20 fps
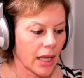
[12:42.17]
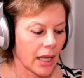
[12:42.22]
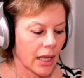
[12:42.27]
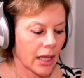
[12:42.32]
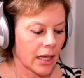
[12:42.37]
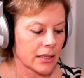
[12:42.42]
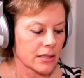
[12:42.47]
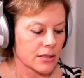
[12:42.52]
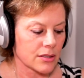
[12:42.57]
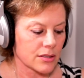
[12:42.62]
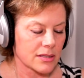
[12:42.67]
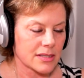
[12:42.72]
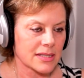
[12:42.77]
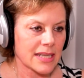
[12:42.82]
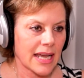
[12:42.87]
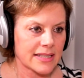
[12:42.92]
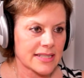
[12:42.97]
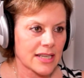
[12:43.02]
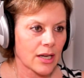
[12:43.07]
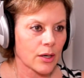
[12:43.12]
And
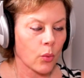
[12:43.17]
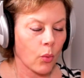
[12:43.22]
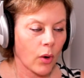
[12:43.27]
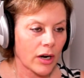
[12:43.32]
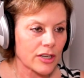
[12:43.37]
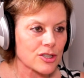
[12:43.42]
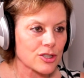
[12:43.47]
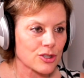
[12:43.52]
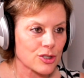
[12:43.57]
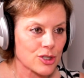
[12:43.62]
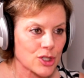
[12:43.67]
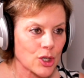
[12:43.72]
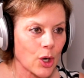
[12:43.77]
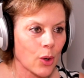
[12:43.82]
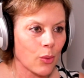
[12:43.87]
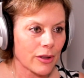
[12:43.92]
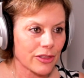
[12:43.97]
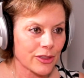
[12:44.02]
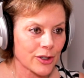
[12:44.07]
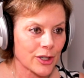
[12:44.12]
sat down and watched the
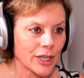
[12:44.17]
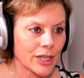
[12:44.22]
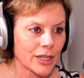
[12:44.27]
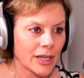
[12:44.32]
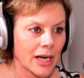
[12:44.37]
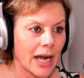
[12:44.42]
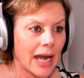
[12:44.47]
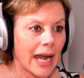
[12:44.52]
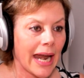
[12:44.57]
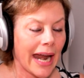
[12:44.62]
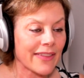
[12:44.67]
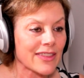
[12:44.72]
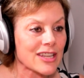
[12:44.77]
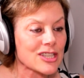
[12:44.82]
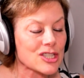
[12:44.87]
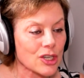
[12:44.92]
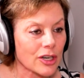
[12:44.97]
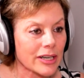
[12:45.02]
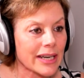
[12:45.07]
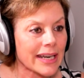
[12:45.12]
show with her and
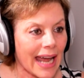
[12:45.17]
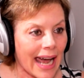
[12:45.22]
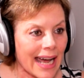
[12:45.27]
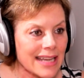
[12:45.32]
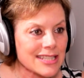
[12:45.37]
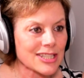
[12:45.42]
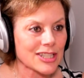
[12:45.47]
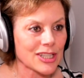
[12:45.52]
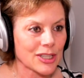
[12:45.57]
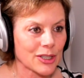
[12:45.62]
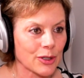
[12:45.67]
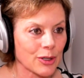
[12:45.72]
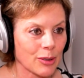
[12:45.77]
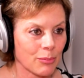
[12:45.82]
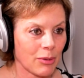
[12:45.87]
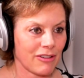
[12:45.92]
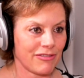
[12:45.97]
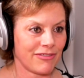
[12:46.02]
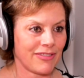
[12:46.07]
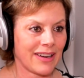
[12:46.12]
then started asking her
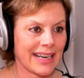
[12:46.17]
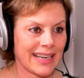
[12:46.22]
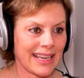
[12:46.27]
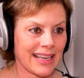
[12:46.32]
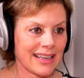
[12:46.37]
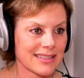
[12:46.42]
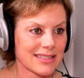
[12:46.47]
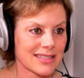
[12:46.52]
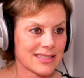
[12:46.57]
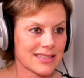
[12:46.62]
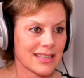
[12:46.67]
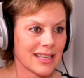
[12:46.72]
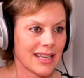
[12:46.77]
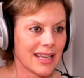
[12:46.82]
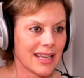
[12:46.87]
about finance.